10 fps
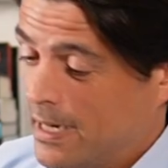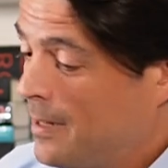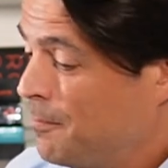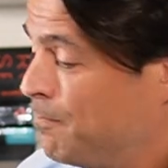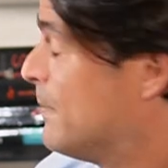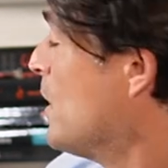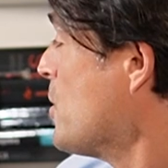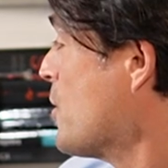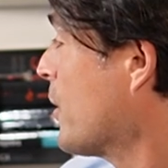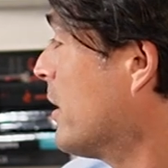Um,
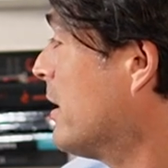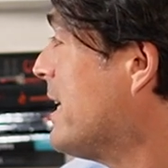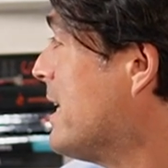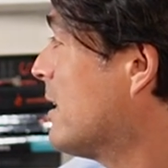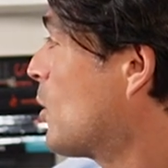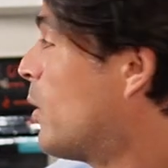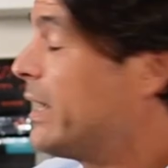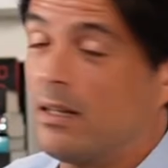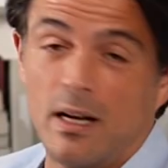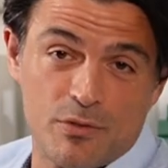you're gonna need
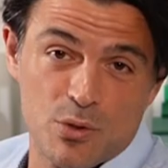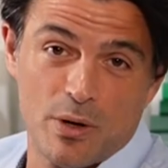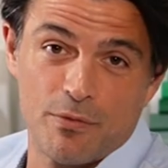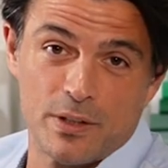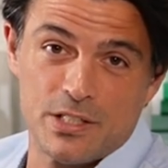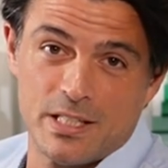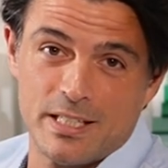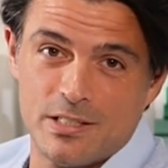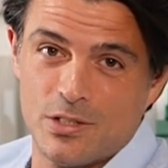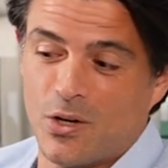quite a lot of square footage of
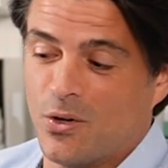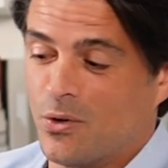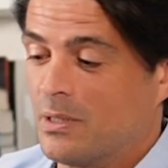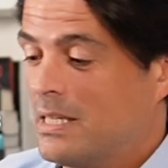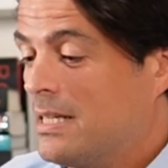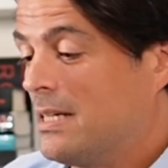this, so